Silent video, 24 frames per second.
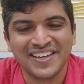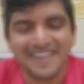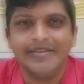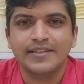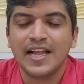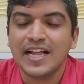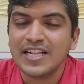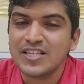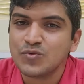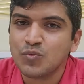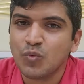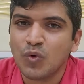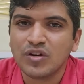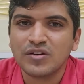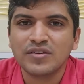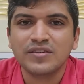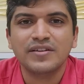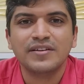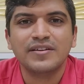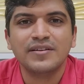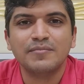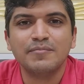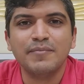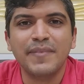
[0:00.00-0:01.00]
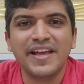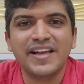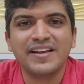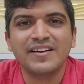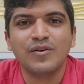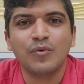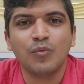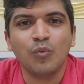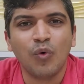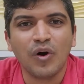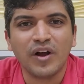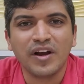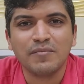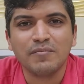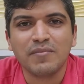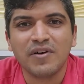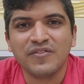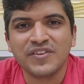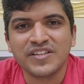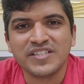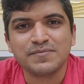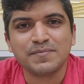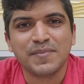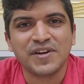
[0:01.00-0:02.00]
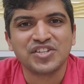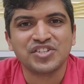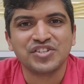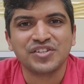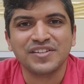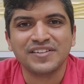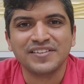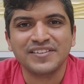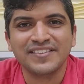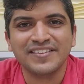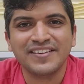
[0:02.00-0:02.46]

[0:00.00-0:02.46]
That's what makes Warren Buffett special.